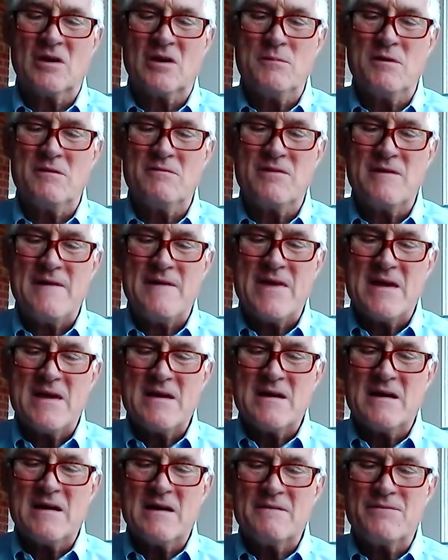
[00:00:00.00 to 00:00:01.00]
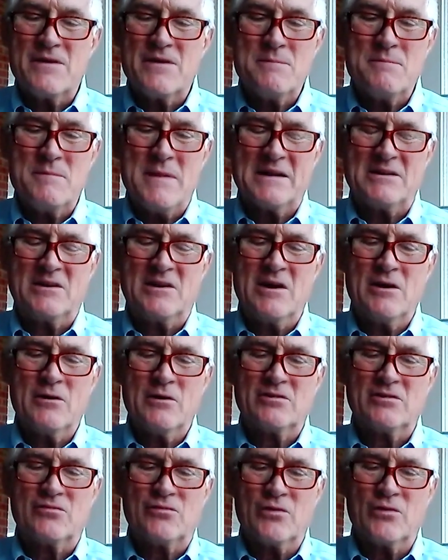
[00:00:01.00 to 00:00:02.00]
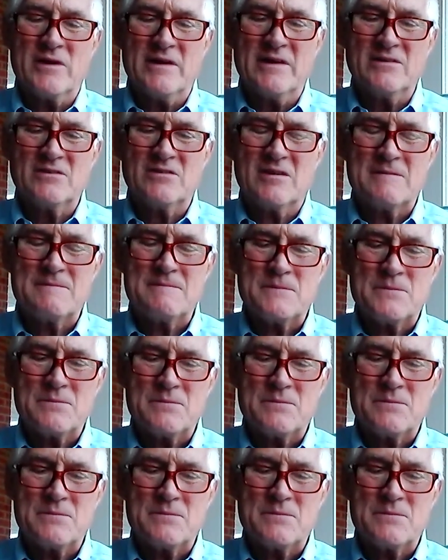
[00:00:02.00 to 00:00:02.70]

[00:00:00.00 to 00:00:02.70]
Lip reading: some of of them, my dearest friends.